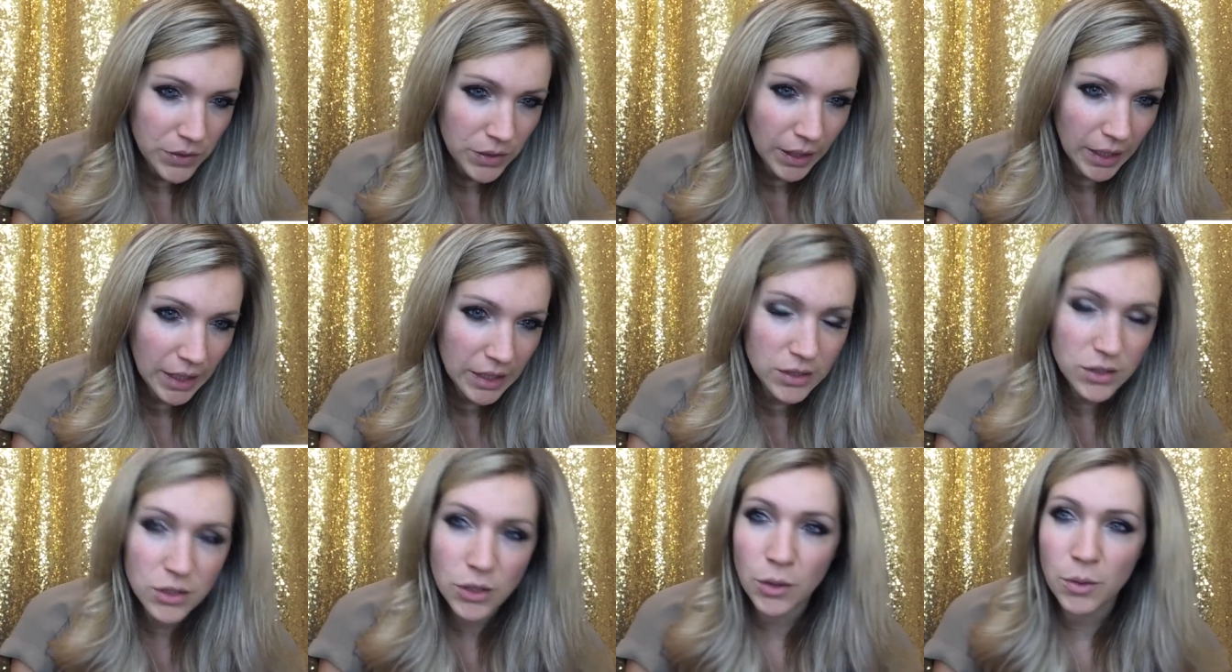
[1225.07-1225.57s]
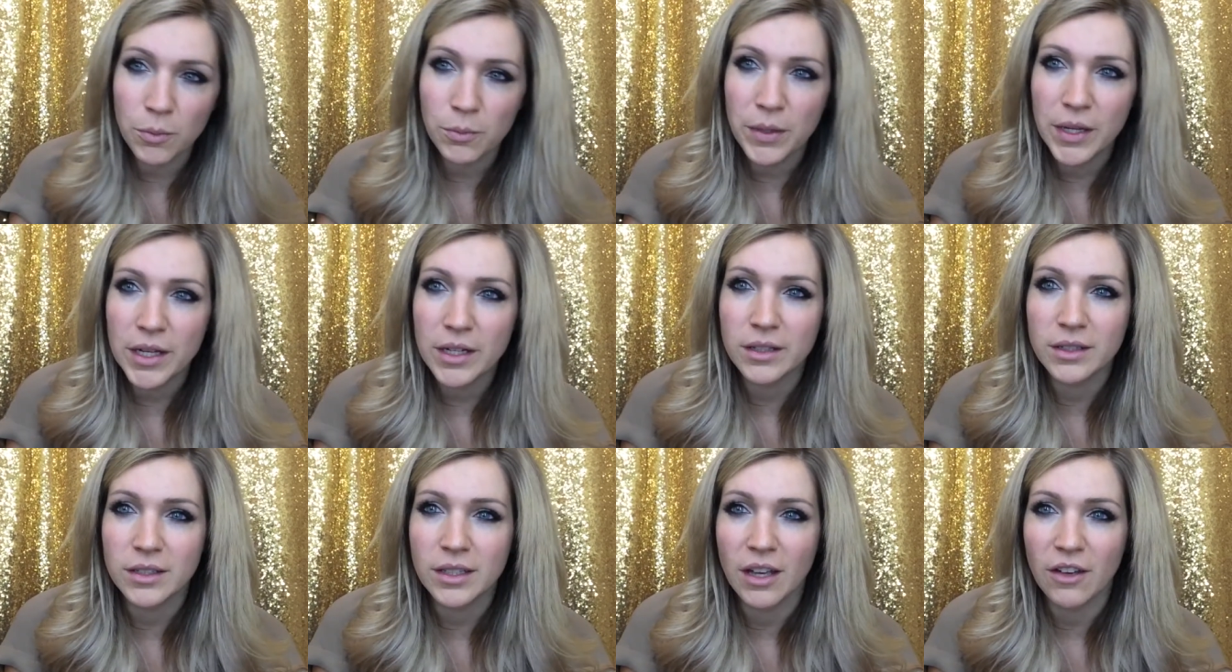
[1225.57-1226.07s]
Like, don't
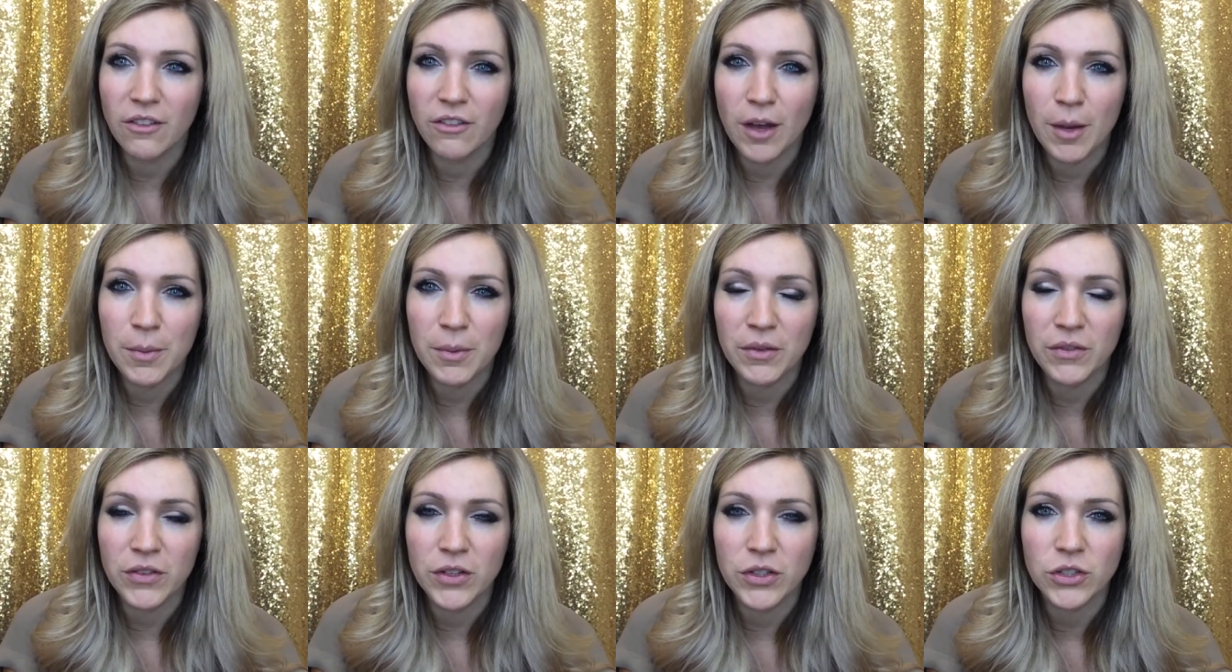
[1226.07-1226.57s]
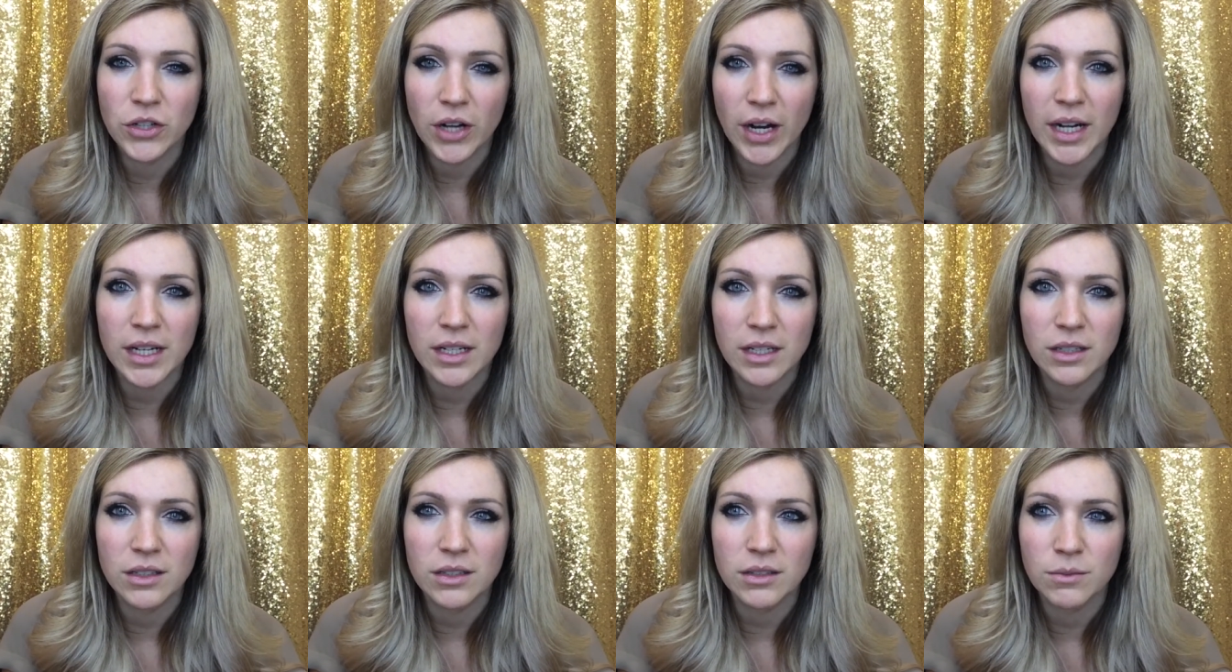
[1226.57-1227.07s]
beat yourself up if you're
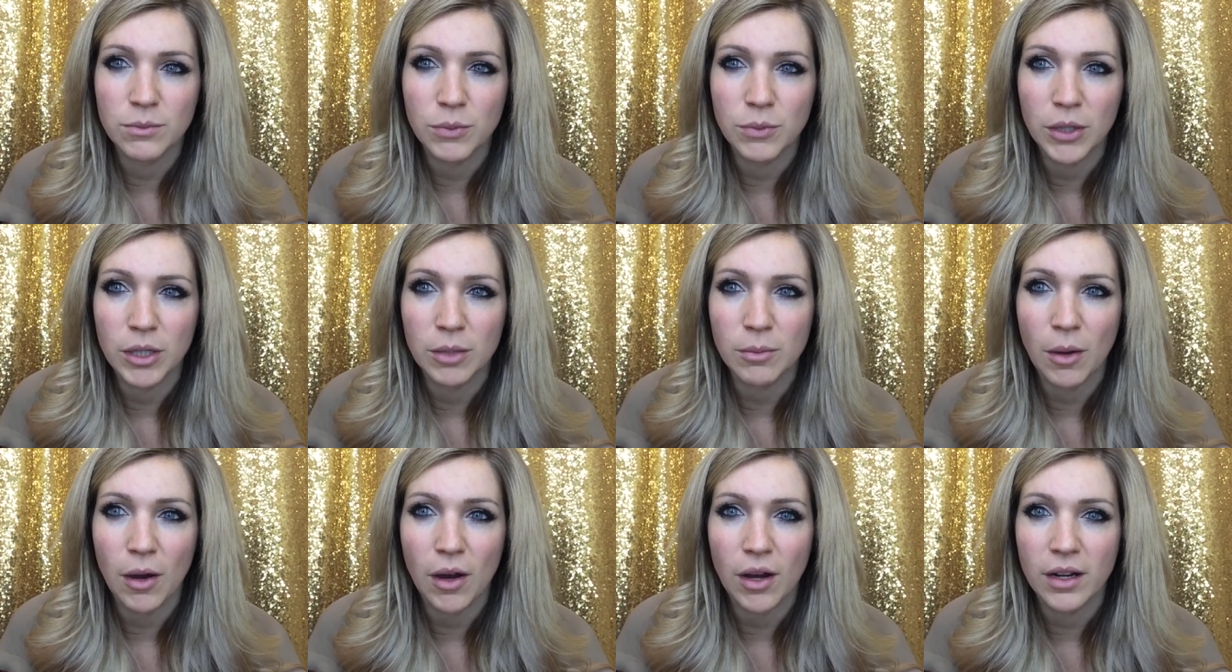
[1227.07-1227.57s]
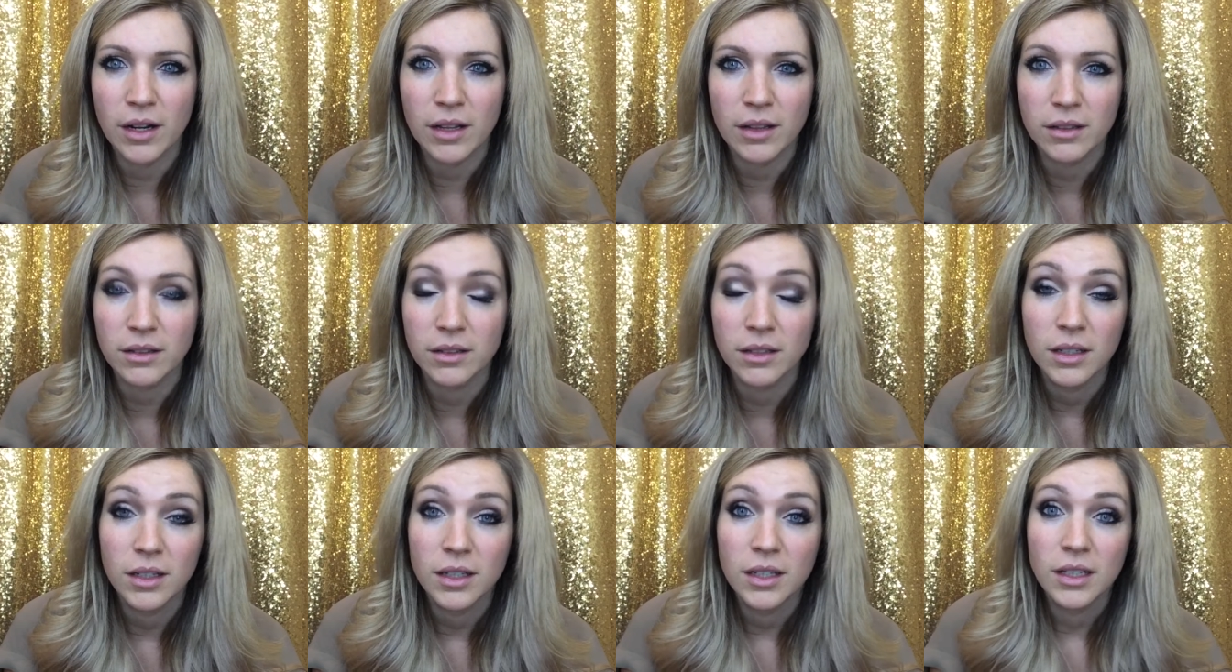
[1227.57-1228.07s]
trying to put them on
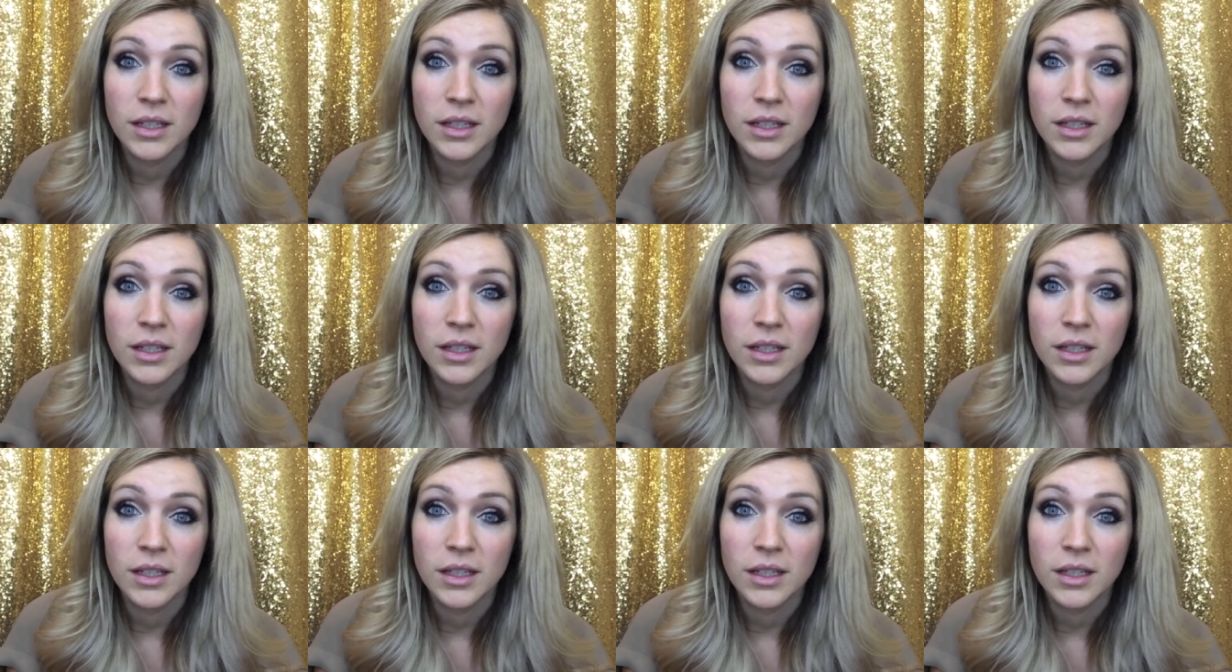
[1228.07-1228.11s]
and